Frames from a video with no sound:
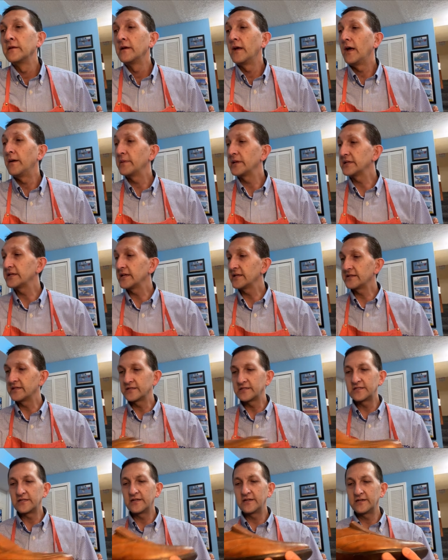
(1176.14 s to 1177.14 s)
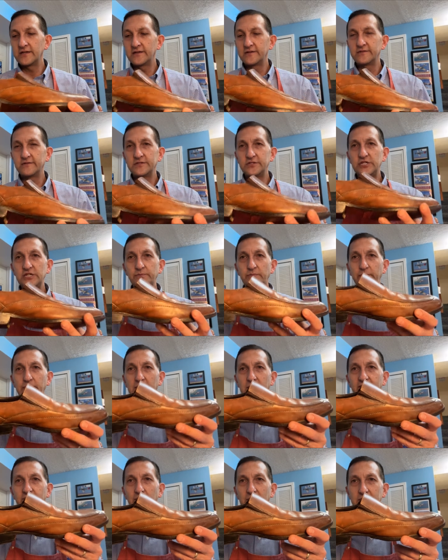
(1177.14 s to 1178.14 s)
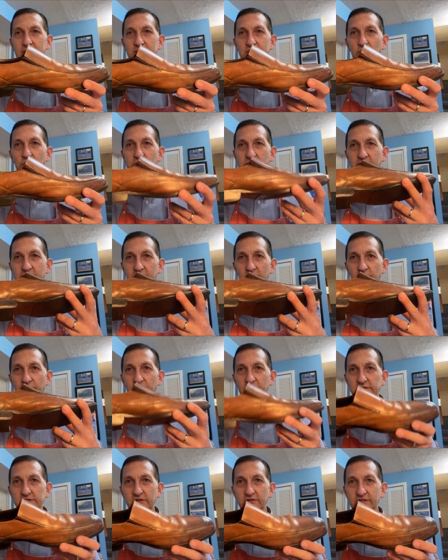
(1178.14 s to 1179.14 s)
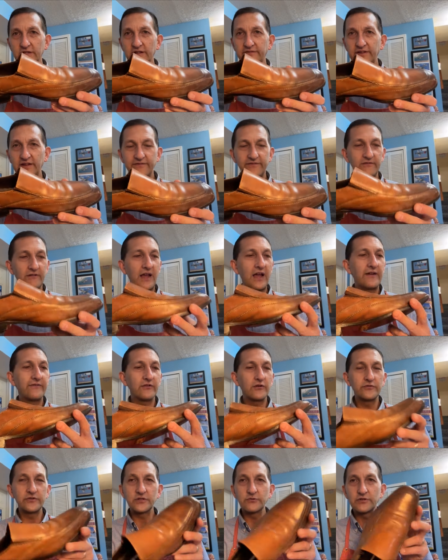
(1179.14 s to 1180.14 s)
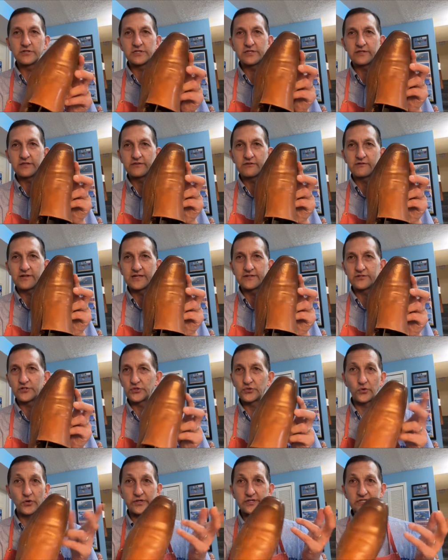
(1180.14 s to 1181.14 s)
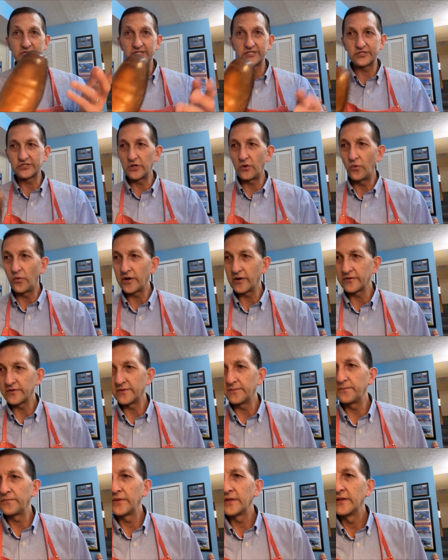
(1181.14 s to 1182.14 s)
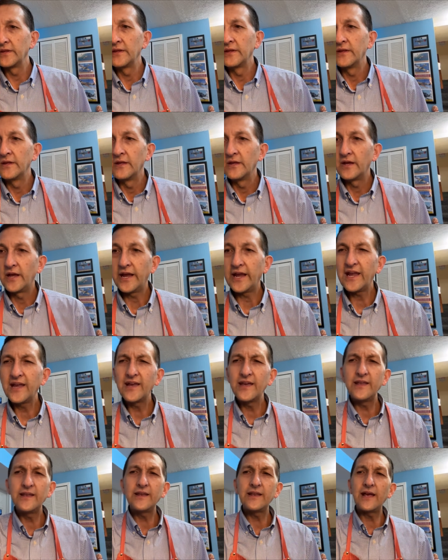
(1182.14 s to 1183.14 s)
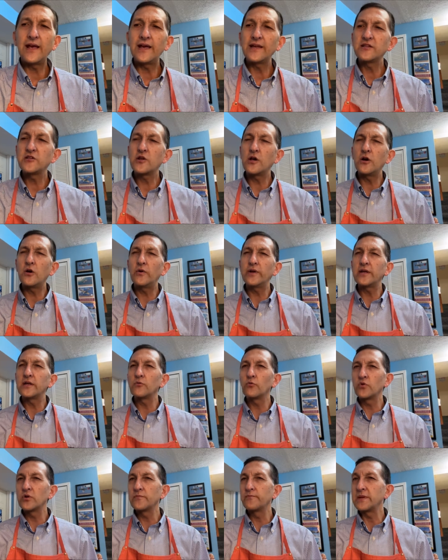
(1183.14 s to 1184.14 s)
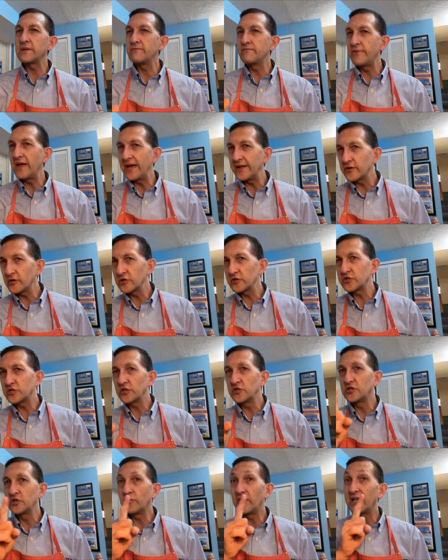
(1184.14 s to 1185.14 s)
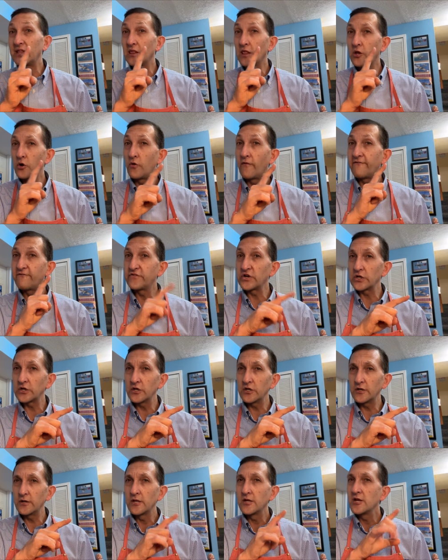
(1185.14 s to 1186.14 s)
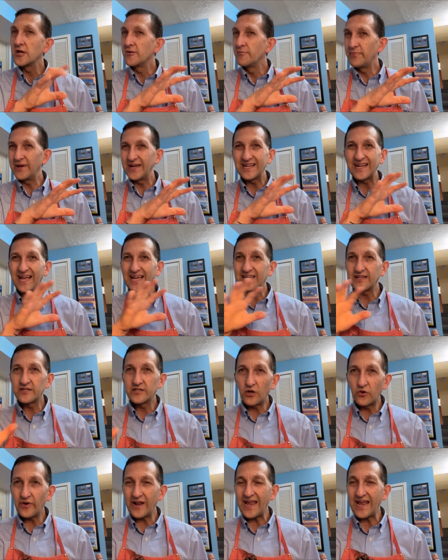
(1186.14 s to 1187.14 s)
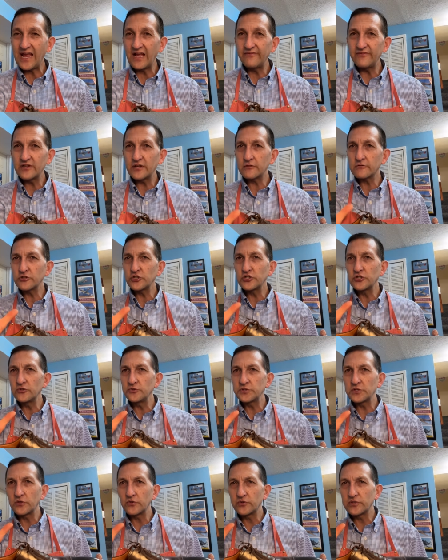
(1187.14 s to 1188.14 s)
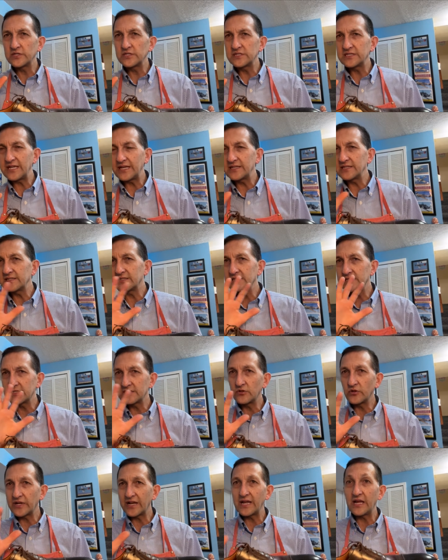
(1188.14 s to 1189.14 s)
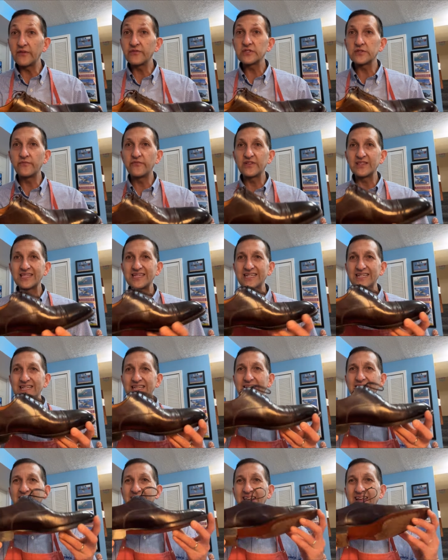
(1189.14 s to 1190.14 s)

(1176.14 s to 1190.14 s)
I'm going to take this uh, cheap pair of Bostonian loafers here that I've had forever. Only reason that they're not destroyed is I just don't wear them. And I know it would be better to do a loafer but I don't have another shoe, so this test is still gonna have some validity.